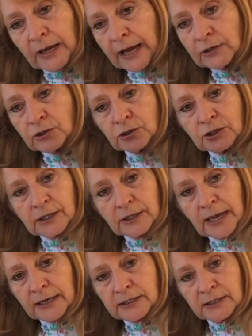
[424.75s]
and just
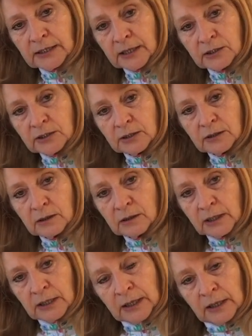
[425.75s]
connected it to the
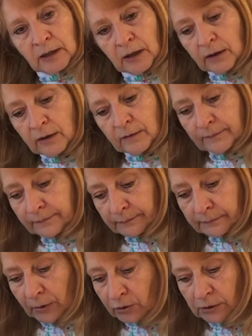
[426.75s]

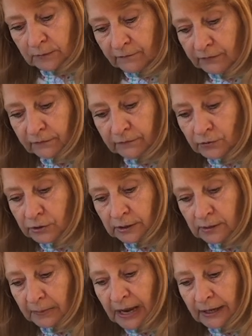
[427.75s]
bottom of the front and
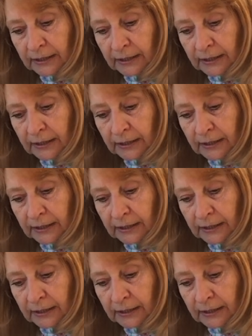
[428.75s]
back,